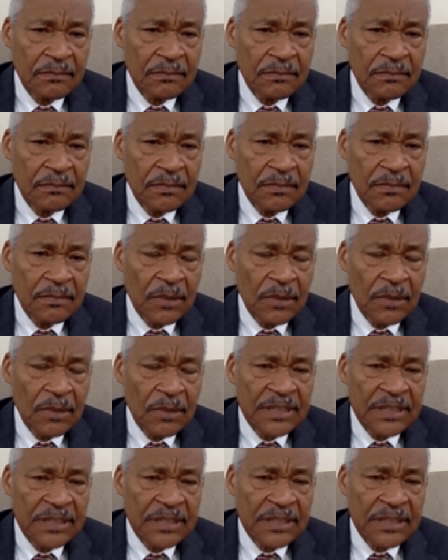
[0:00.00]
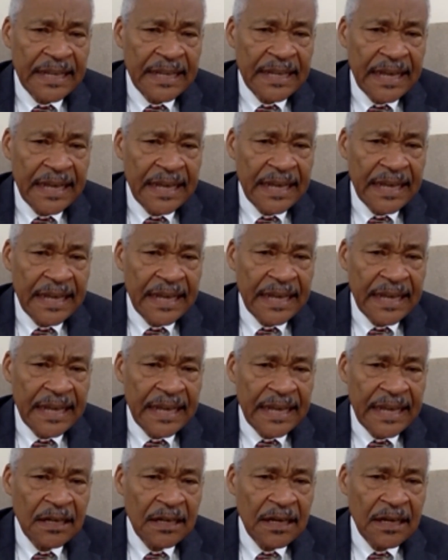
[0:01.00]
I want to say it again.
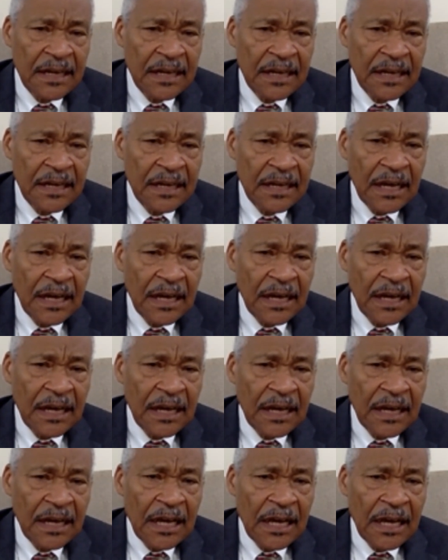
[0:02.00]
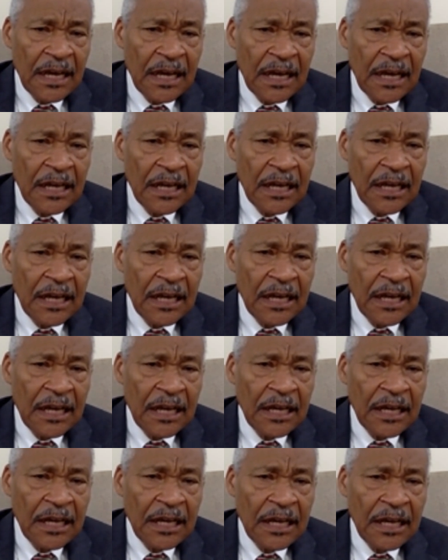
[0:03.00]
If we are not
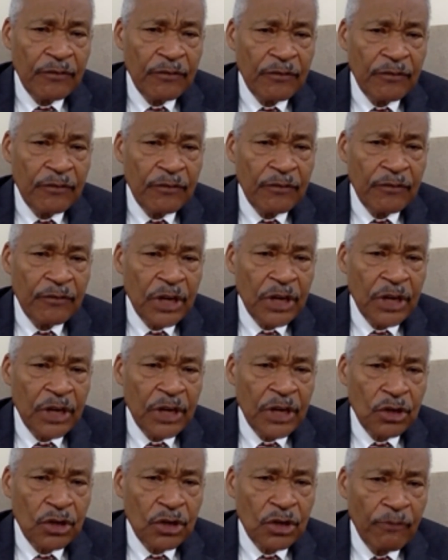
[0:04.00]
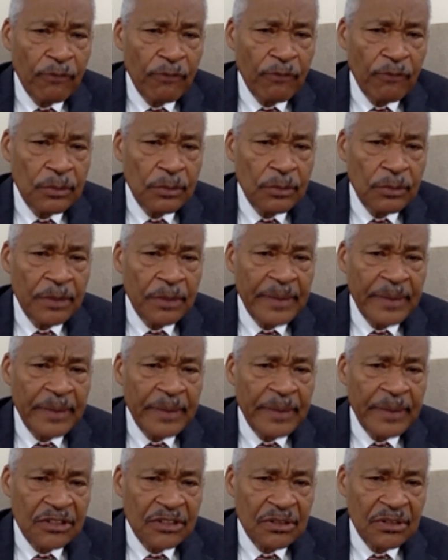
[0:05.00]
comfortable with our past,
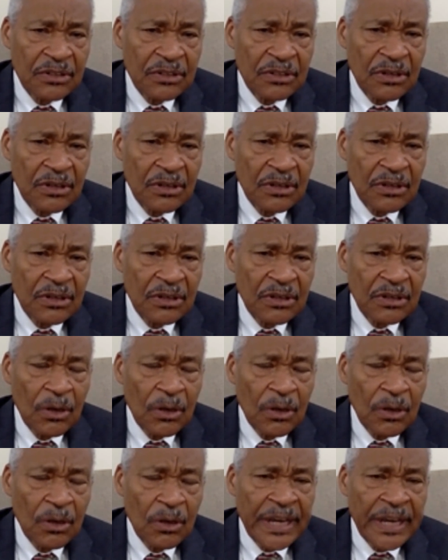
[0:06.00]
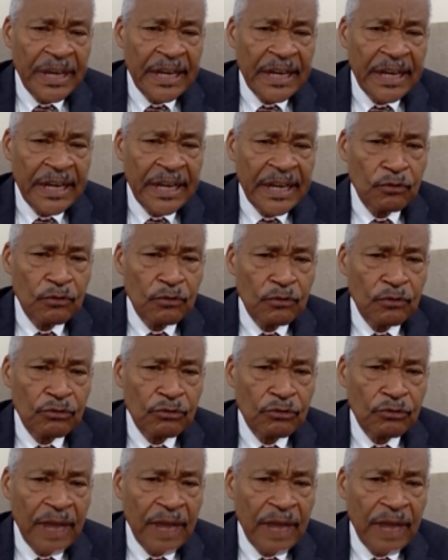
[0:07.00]
we cannot move through life freely.